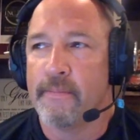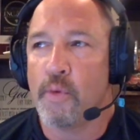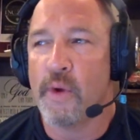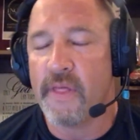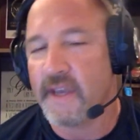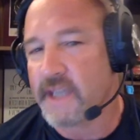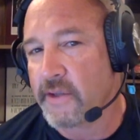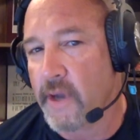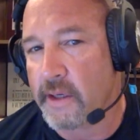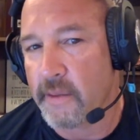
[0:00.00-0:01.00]
But one of the things
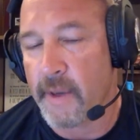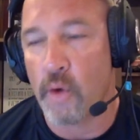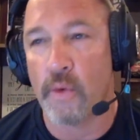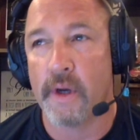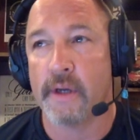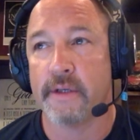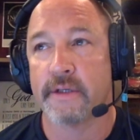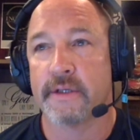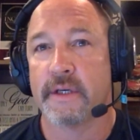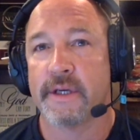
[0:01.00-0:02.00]
I talked about
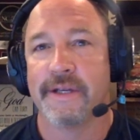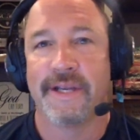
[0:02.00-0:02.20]
was